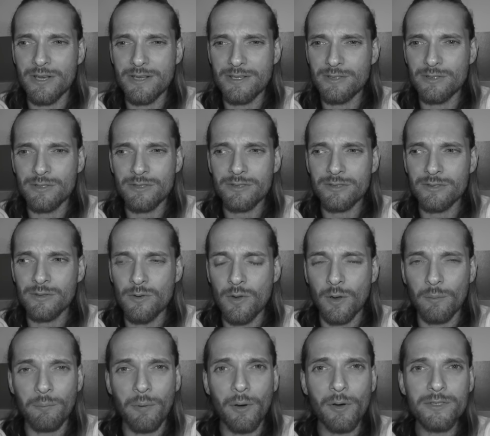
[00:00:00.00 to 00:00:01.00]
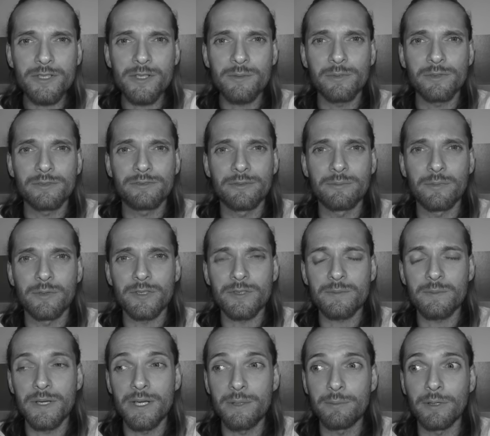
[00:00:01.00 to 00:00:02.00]
just not possible for
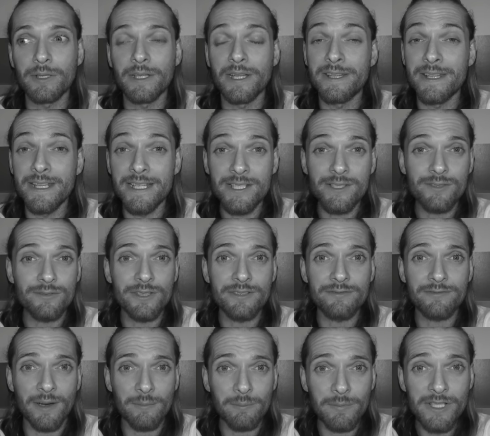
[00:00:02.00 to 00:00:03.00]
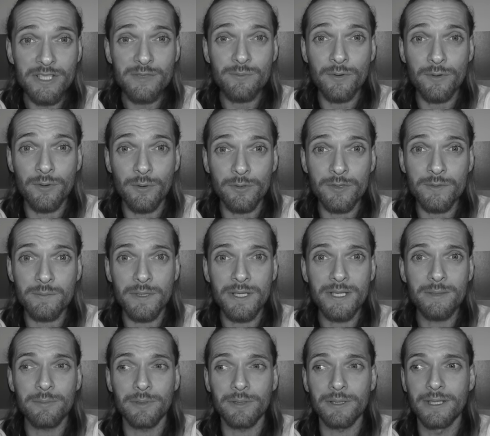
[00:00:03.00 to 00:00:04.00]
most people, and these three families were those
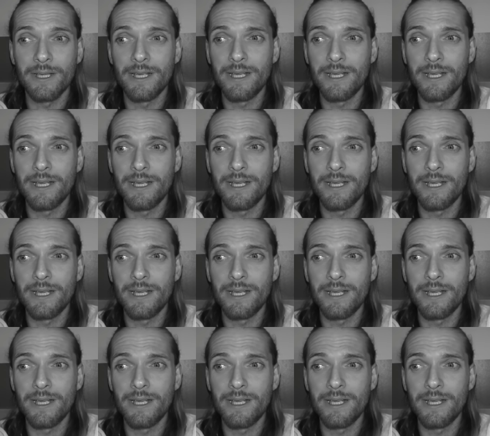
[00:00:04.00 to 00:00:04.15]
people.